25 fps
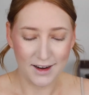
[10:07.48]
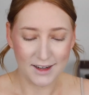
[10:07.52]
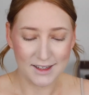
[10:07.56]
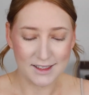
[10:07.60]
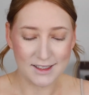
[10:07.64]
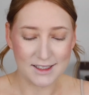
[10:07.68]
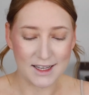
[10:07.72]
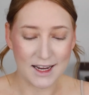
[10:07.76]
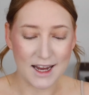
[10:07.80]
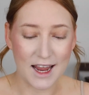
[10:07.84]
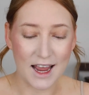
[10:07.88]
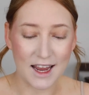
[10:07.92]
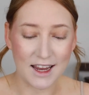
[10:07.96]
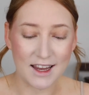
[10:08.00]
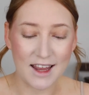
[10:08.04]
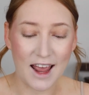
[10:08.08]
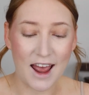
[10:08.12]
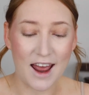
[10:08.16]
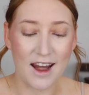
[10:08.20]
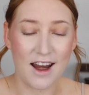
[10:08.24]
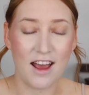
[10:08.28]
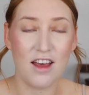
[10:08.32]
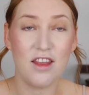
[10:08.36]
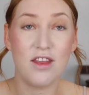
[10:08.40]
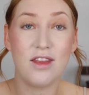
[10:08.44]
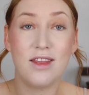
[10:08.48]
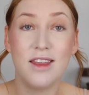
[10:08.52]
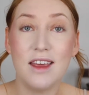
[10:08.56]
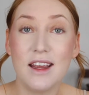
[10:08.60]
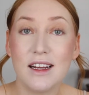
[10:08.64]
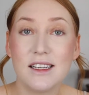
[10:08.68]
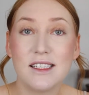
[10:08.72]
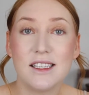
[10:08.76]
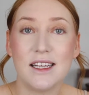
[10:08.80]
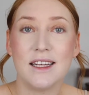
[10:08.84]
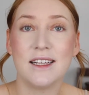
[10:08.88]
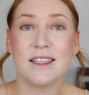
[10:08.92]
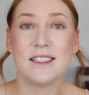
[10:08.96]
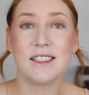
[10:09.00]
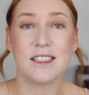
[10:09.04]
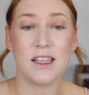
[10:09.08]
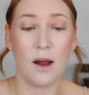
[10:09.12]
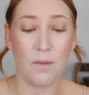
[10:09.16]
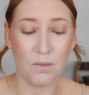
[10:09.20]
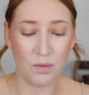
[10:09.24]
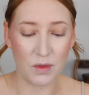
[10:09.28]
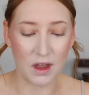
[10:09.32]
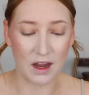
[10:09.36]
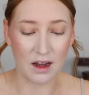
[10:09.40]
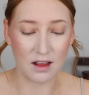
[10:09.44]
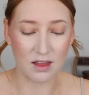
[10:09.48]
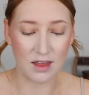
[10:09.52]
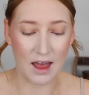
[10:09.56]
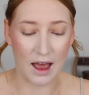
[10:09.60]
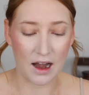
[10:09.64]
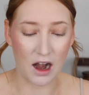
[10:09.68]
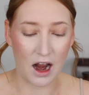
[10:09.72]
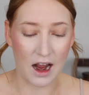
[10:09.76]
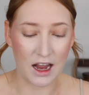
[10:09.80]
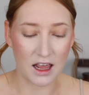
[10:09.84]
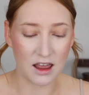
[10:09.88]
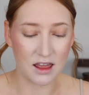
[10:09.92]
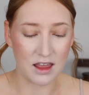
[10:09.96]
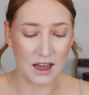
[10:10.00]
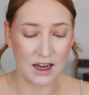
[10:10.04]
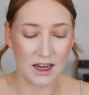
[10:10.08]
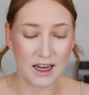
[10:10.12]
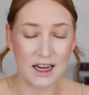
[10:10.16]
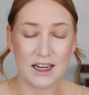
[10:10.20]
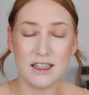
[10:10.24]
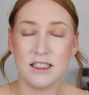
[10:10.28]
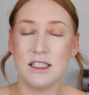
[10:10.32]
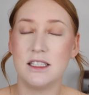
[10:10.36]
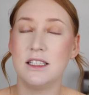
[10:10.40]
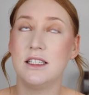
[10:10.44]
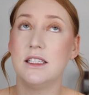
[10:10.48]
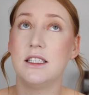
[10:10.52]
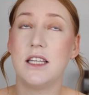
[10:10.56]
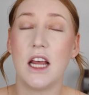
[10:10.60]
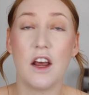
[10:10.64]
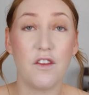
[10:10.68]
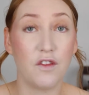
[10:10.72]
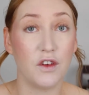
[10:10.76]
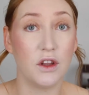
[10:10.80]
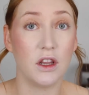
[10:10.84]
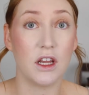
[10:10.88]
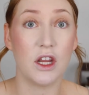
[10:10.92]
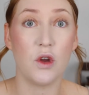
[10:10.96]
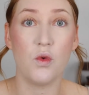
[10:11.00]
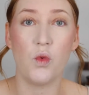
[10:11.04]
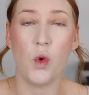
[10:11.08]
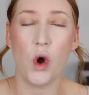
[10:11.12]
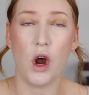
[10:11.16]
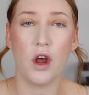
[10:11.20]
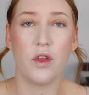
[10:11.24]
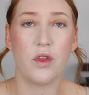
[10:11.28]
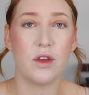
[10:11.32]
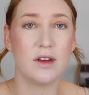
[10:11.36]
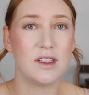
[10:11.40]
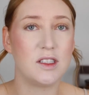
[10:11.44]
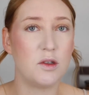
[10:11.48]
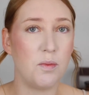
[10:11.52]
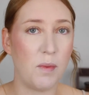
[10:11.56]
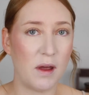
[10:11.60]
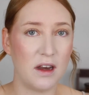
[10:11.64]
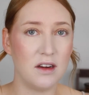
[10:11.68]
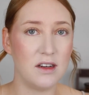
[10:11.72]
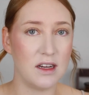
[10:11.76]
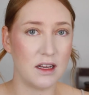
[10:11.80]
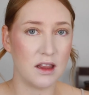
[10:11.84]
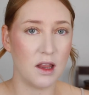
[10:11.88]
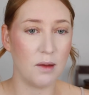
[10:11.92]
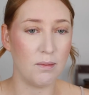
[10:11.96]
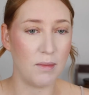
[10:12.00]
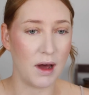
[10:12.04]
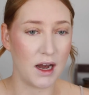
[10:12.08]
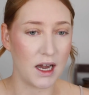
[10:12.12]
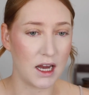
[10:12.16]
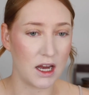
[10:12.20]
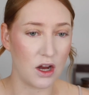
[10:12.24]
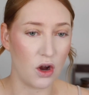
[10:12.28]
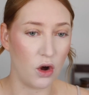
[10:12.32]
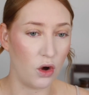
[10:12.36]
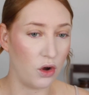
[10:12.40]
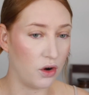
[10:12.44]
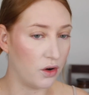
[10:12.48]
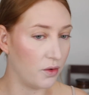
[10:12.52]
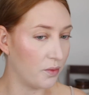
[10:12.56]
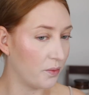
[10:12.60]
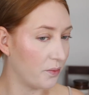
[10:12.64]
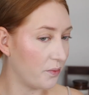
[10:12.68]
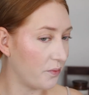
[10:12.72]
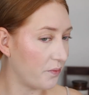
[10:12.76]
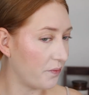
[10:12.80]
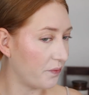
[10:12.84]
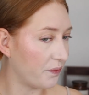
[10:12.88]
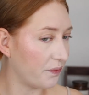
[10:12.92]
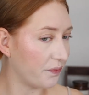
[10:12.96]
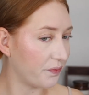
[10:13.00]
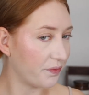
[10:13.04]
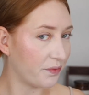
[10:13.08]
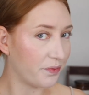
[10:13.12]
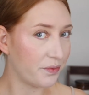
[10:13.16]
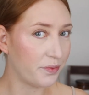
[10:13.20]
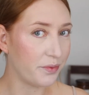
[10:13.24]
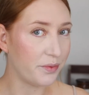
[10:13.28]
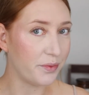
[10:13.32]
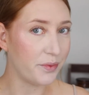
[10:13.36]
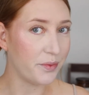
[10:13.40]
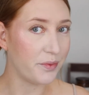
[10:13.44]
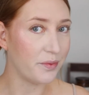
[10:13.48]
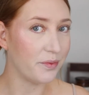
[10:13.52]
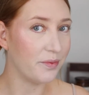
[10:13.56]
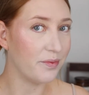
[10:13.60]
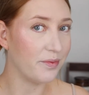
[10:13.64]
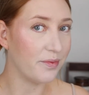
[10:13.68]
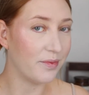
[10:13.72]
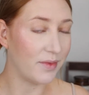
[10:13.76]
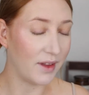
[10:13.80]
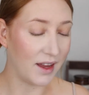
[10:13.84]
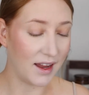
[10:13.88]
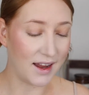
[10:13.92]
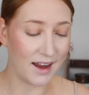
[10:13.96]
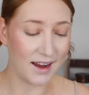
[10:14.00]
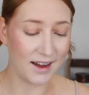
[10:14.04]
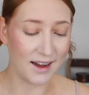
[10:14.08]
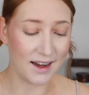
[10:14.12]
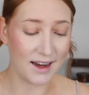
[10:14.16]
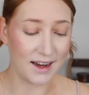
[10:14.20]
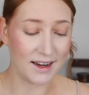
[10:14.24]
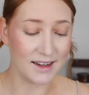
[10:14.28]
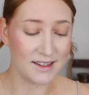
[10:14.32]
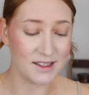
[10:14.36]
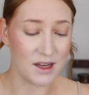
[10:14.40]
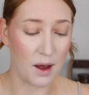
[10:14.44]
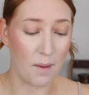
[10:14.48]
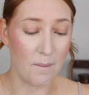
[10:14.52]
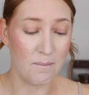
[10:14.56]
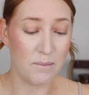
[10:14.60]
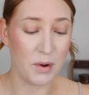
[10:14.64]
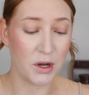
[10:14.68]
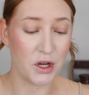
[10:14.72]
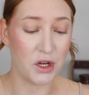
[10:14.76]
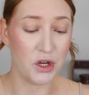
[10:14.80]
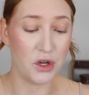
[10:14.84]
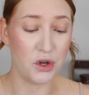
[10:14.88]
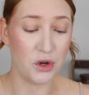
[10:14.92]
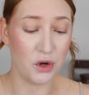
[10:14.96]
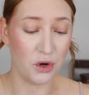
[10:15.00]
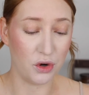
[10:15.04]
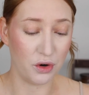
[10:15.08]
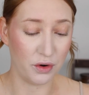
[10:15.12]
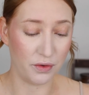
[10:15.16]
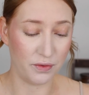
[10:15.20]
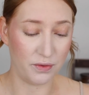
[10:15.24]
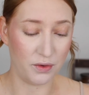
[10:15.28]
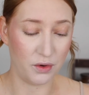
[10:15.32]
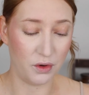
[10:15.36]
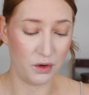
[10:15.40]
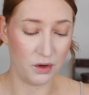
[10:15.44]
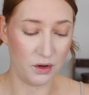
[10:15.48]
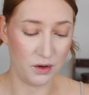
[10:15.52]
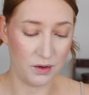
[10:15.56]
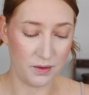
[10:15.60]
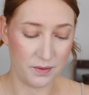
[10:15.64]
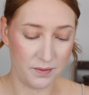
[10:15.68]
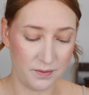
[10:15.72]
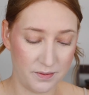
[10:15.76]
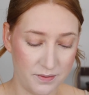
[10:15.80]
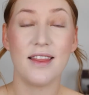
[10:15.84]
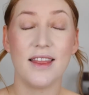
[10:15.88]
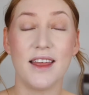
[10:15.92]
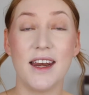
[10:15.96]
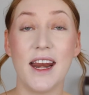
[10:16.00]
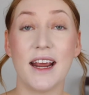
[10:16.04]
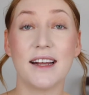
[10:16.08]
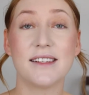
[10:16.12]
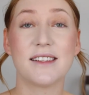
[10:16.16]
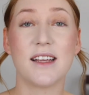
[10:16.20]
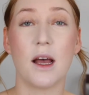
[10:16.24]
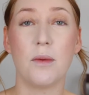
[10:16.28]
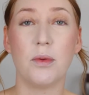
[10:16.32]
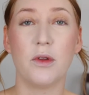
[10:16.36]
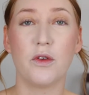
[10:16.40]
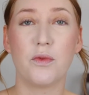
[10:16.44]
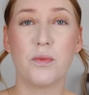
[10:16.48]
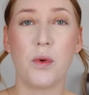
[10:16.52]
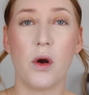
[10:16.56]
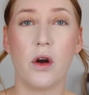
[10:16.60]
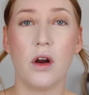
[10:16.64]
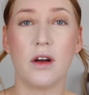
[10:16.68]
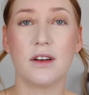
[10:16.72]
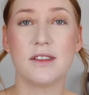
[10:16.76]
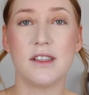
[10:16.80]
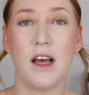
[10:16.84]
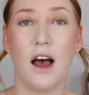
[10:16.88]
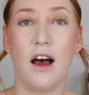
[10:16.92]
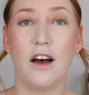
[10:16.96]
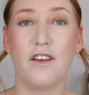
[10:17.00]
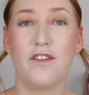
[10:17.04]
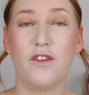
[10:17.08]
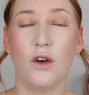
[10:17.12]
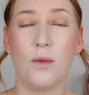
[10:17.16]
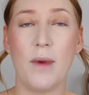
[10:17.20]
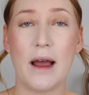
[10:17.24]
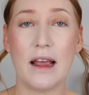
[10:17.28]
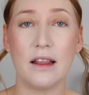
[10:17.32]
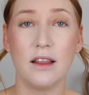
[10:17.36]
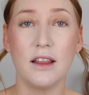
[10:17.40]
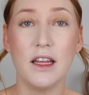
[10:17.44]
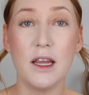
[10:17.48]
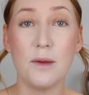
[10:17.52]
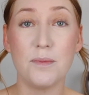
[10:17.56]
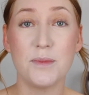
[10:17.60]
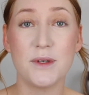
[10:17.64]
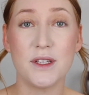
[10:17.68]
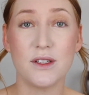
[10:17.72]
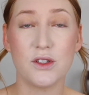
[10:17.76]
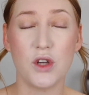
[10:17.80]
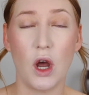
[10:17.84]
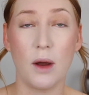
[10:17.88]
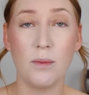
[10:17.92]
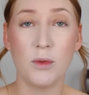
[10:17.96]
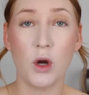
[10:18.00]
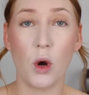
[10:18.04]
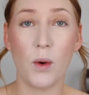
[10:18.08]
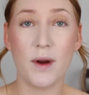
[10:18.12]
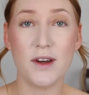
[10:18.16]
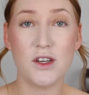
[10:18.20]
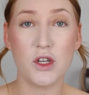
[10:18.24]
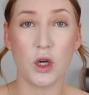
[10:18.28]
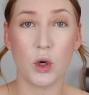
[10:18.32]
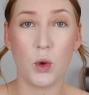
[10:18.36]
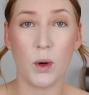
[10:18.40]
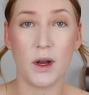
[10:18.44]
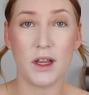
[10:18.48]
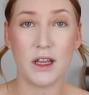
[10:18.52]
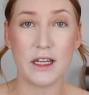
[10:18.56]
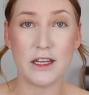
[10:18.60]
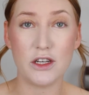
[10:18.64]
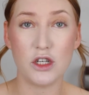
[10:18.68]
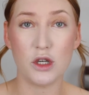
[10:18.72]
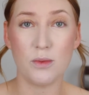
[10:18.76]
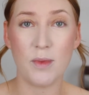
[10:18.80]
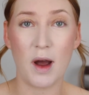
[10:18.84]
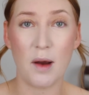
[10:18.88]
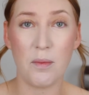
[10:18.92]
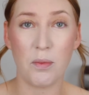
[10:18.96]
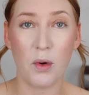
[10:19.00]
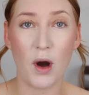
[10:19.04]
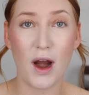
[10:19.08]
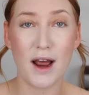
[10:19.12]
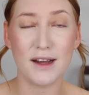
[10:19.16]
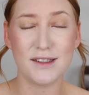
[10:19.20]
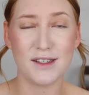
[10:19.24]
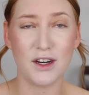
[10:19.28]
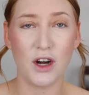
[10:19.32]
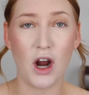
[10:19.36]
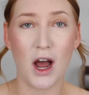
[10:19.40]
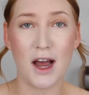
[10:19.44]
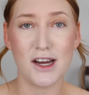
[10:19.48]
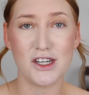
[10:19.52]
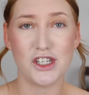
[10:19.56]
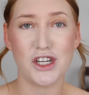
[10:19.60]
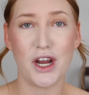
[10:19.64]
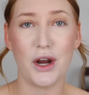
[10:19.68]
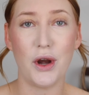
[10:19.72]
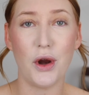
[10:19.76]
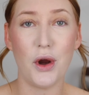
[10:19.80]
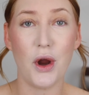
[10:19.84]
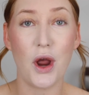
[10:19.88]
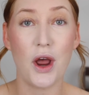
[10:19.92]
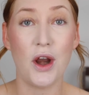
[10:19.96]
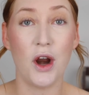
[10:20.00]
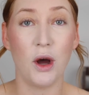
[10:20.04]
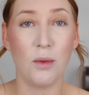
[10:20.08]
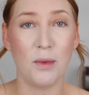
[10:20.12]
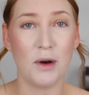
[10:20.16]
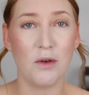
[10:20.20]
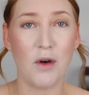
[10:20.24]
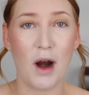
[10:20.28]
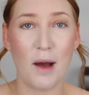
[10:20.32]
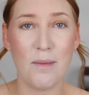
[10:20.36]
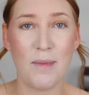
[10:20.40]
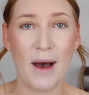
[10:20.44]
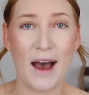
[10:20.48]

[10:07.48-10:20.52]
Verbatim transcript: See, again, this is something that I think is definitely worth spending the money on. It is beautiful. The next couple of products are for my lips, so I'm going to quickly do my brows and eyeshadow and I'll be right